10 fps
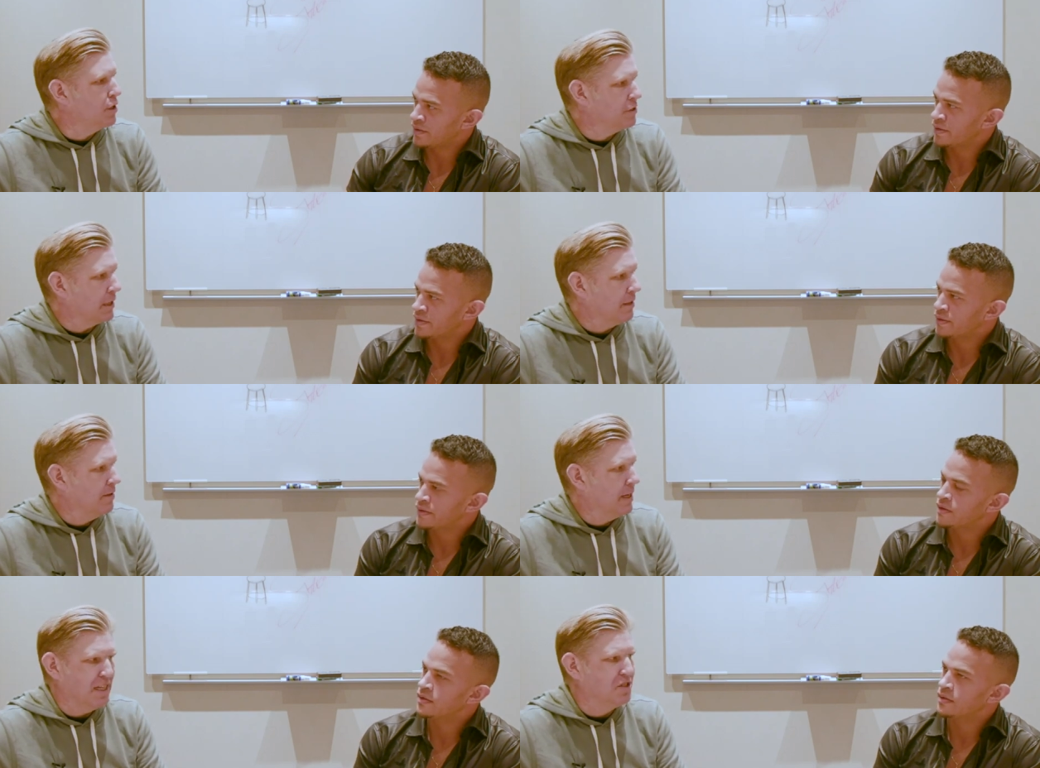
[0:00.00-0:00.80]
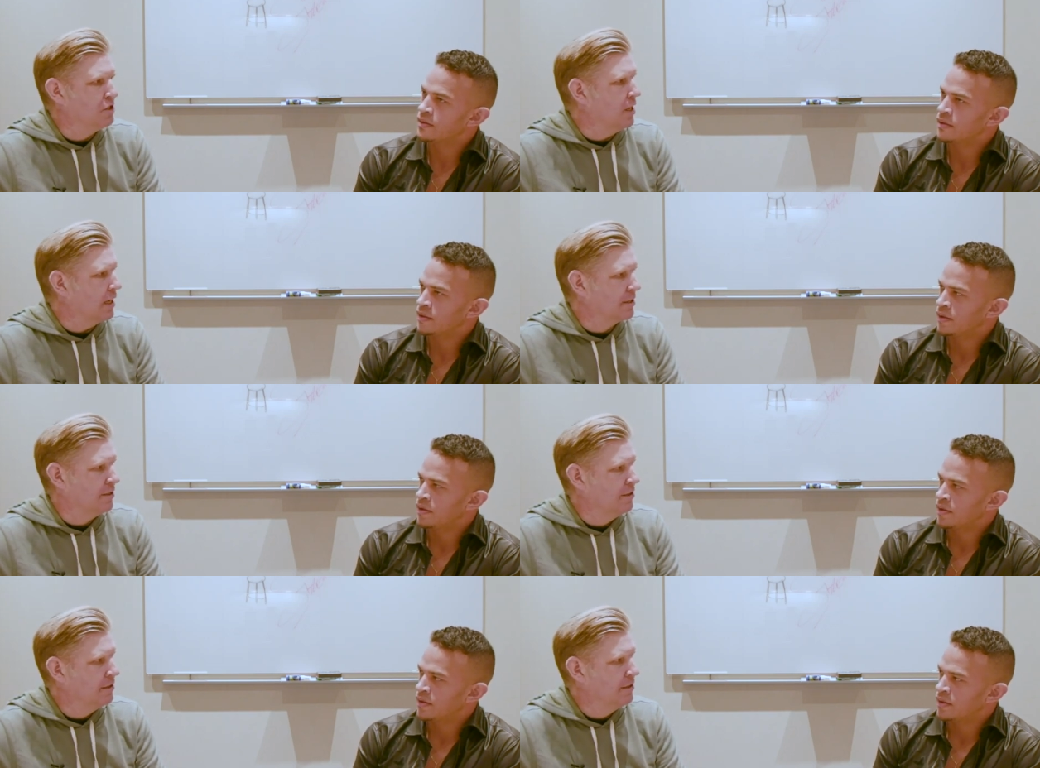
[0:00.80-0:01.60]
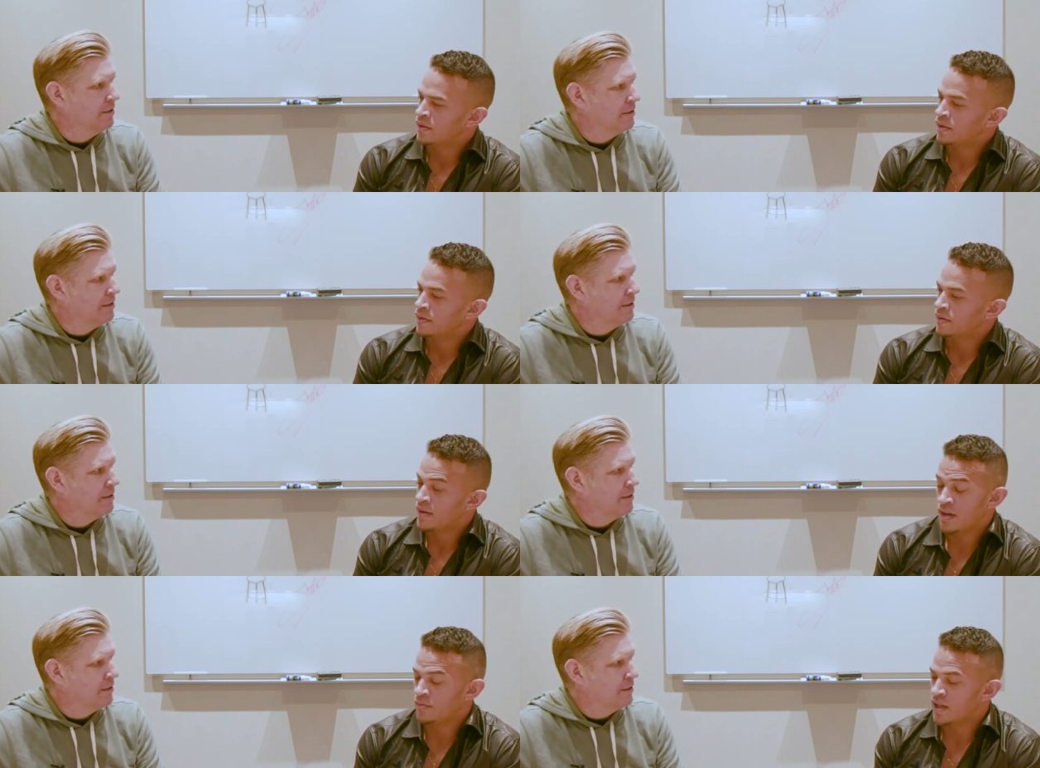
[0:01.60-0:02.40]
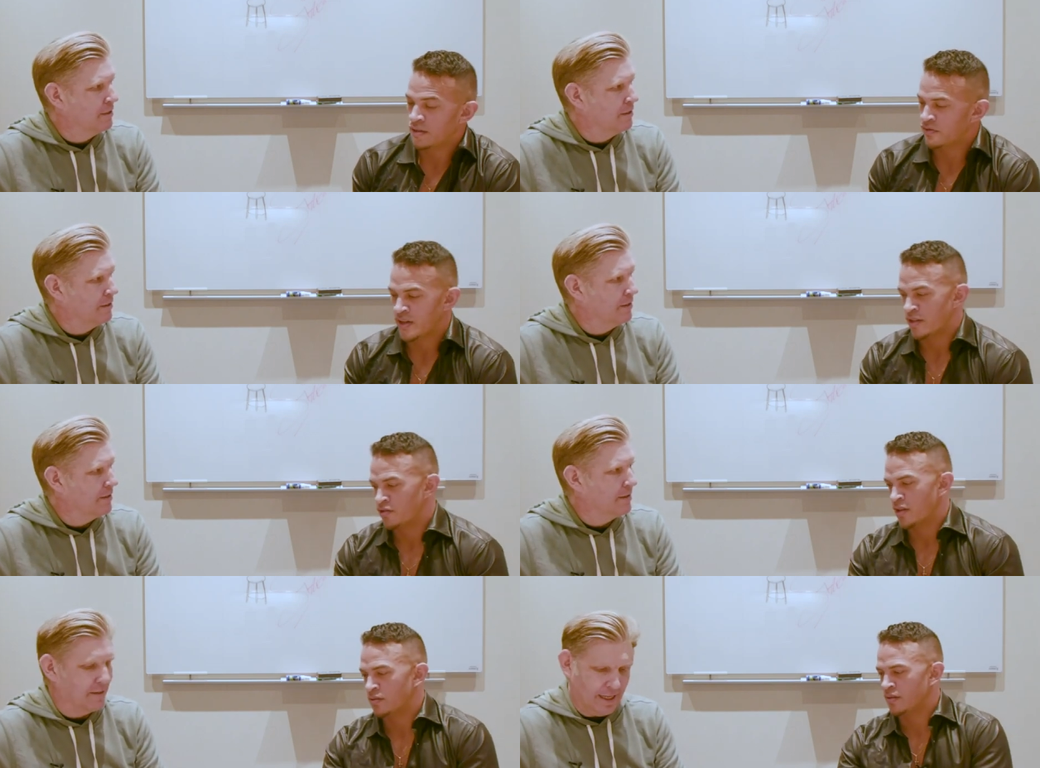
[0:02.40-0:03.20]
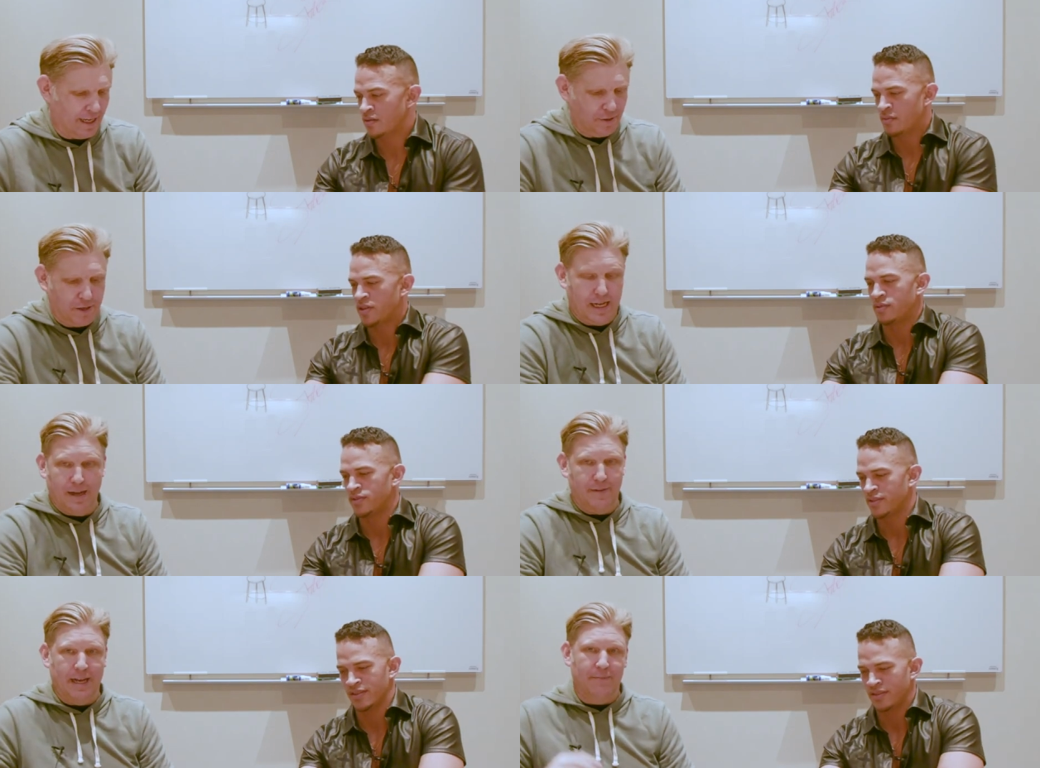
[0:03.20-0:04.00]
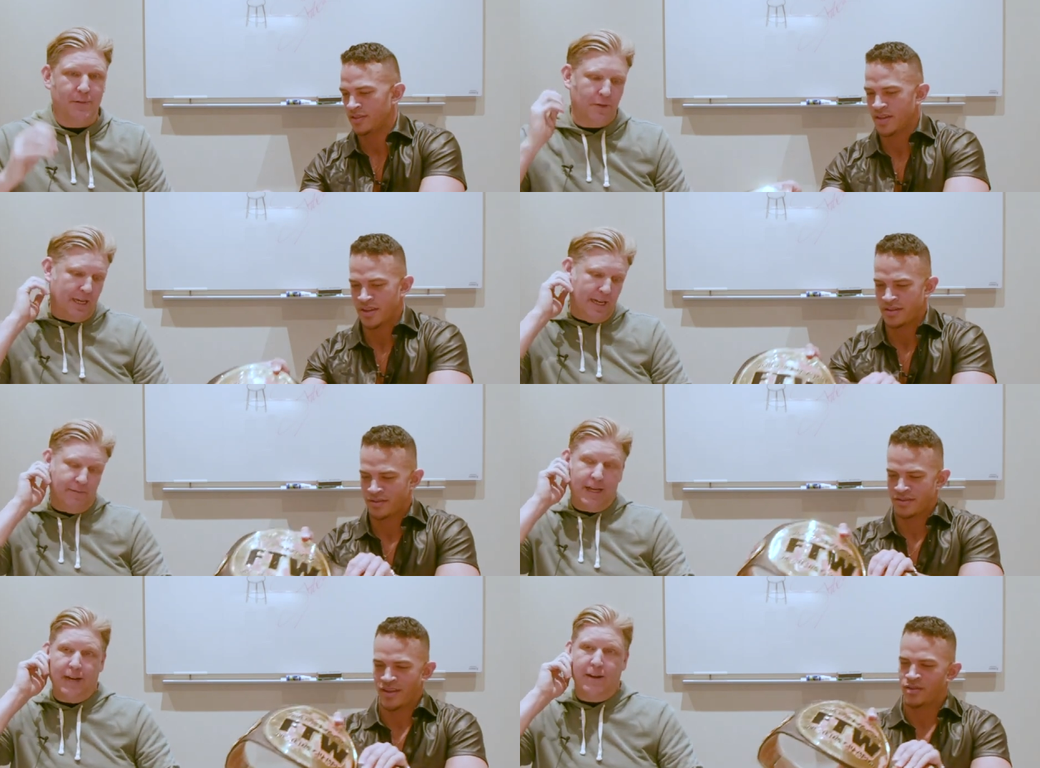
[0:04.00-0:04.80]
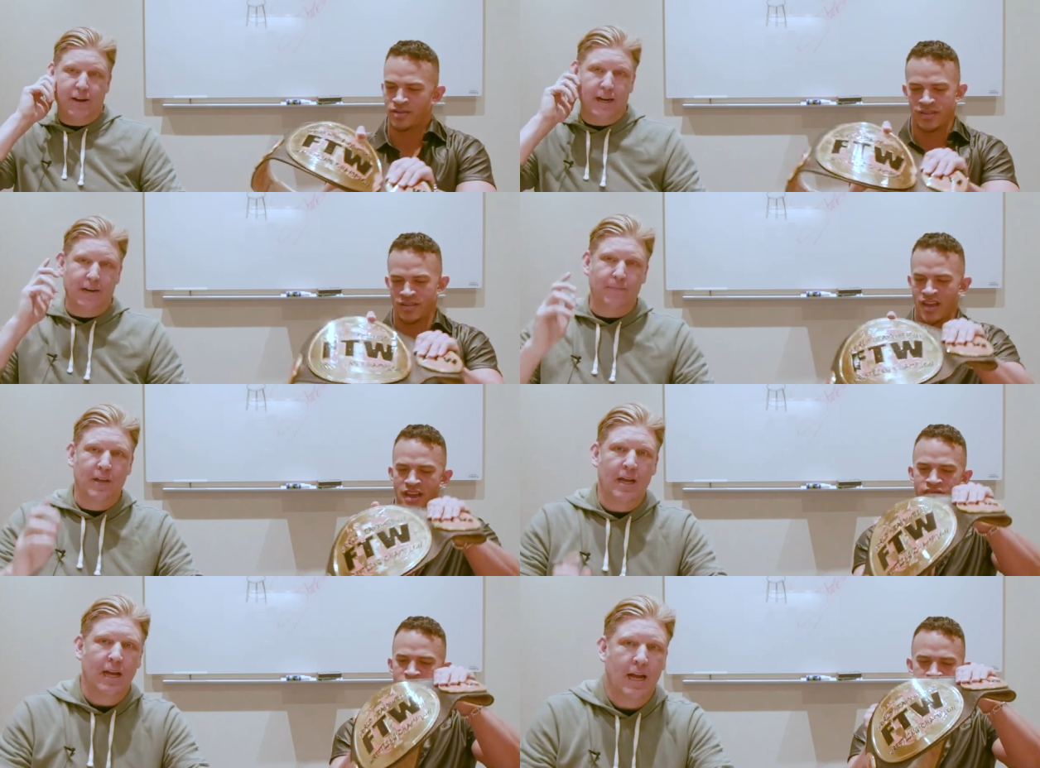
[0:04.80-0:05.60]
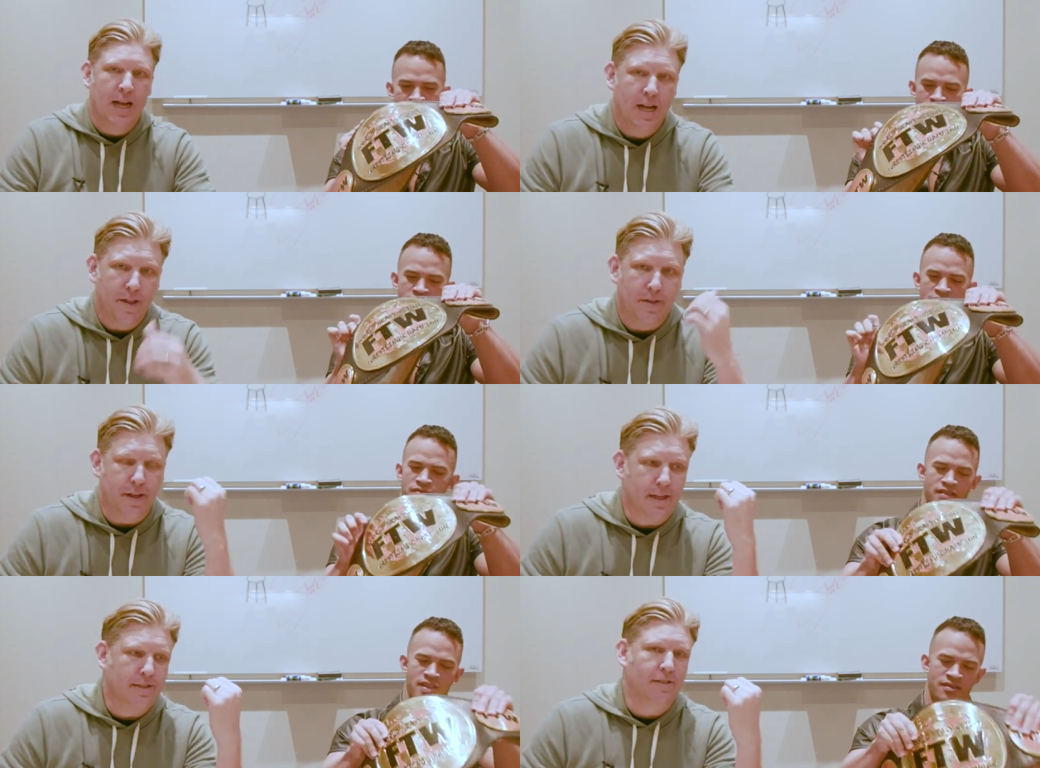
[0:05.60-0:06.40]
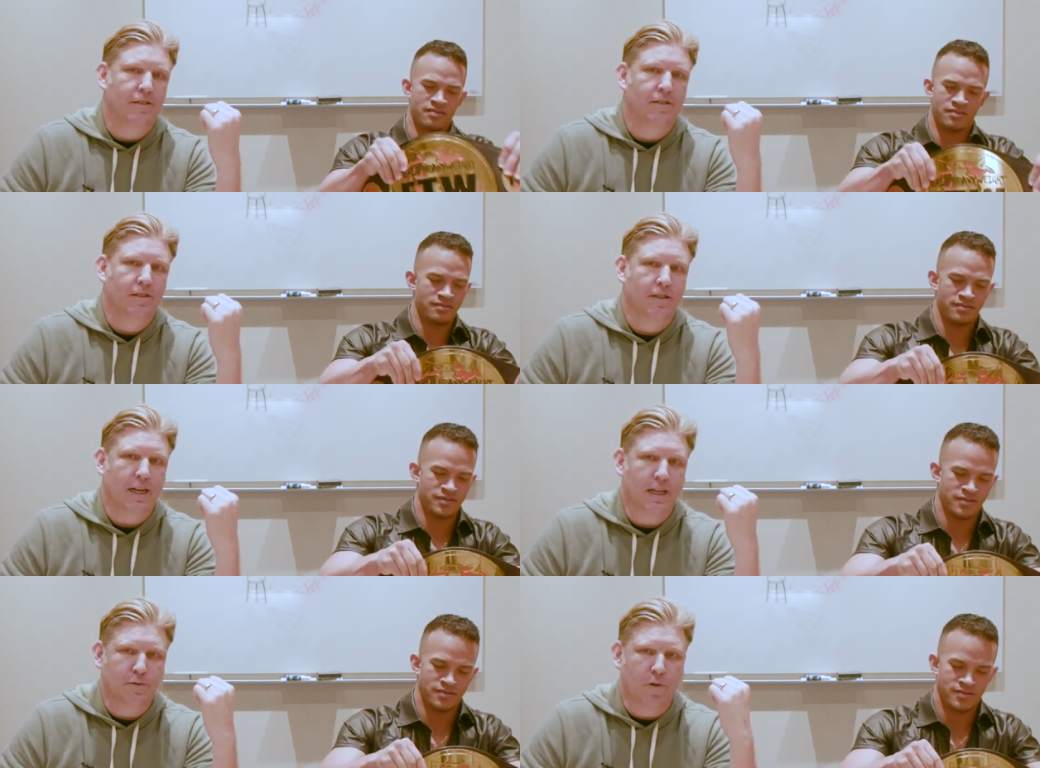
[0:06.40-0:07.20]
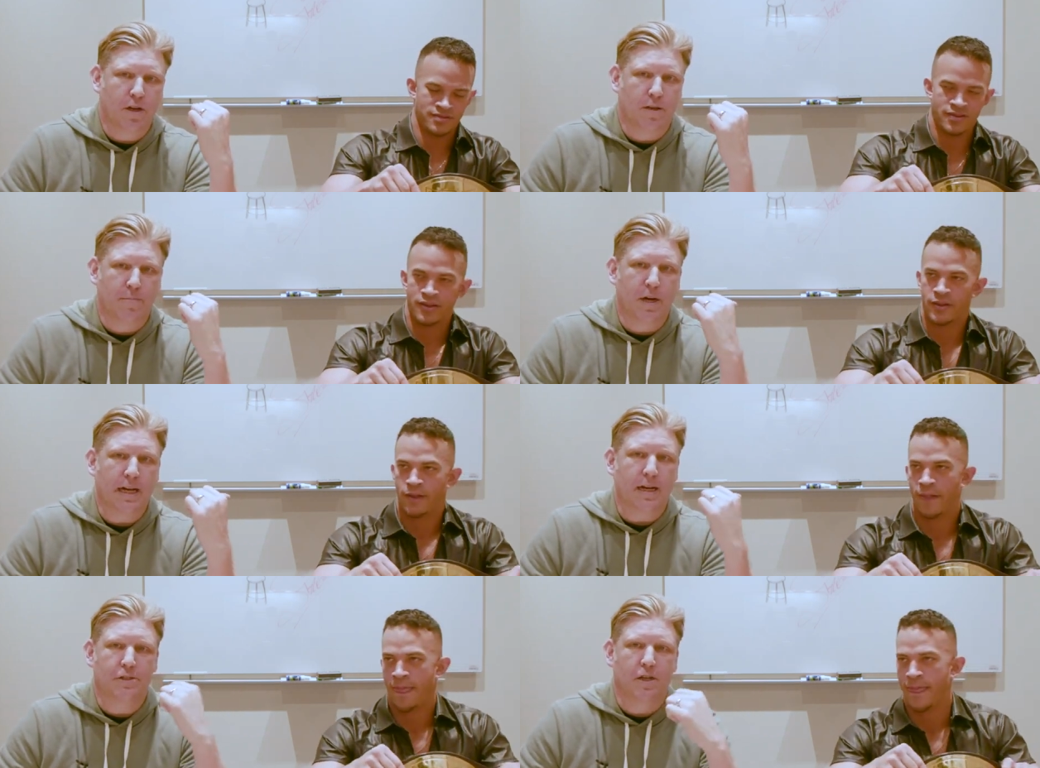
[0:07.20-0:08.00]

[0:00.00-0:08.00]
Speaker 1: Jersey. It sucks.
Speaker 2: I ain't making a fucking trade with you. Yeah, I'm you keeping this. Yeah. That. I was All gonna right. have something else. This
Speaker 1: is one of the breakout